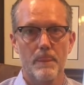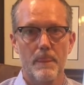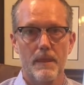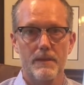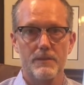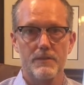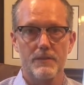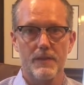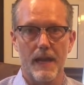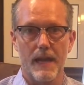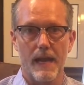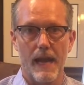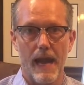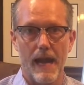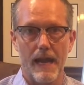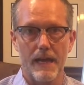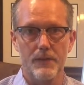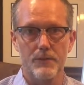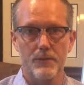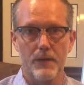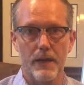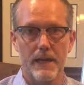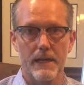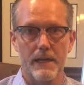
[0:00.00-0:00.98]
Stay
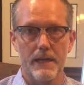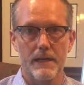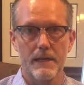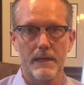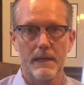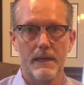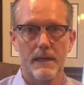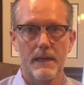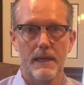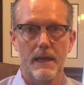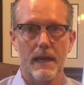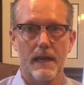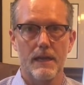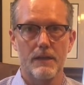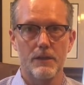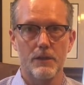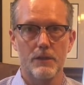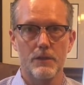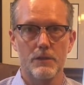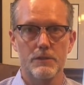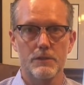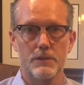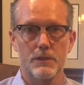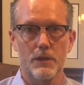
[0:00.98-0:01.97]
hydrated and
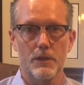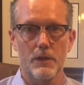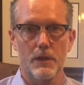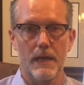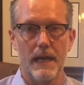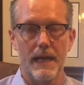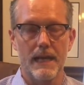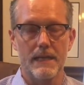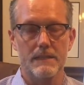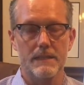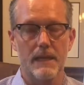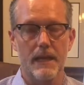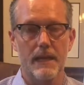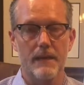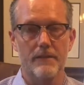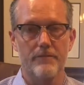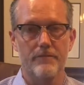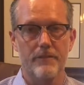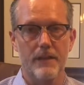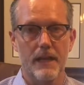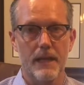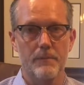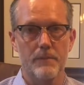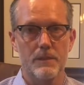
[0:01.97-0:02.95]
use your
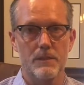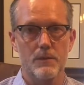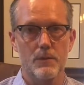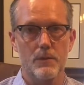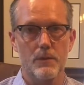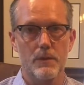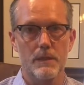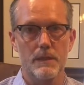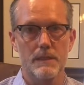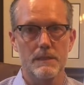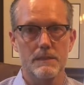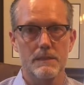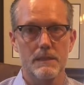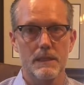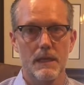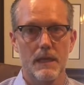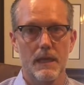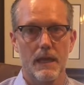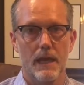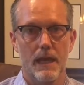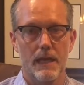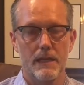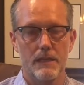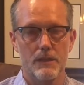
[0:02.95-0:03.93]
anti-inflammatories
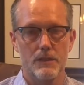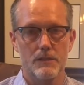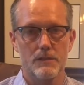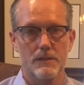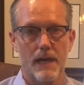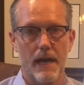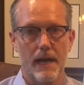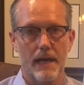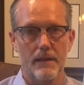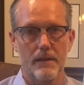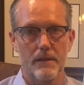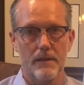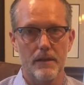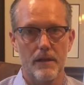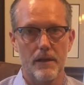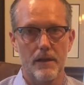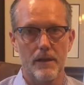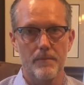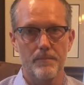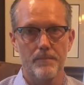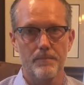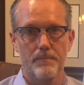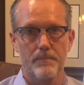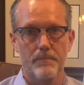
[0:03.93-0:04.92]
and your Tylenol.